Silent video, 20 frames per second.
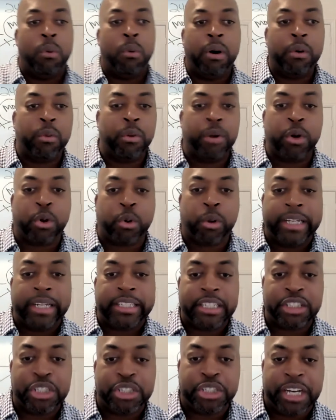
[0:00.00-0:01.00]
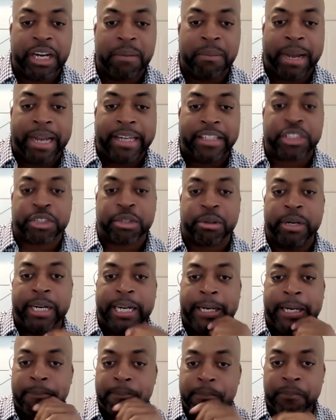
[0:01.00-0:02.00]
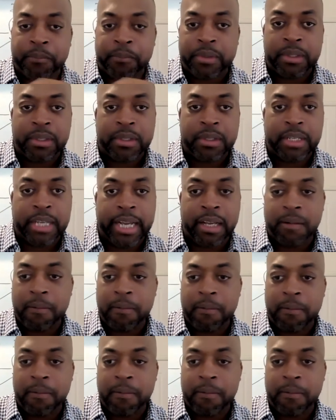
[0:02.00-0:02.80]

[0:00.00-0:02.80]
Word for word: want real quick just to share my screen, okay?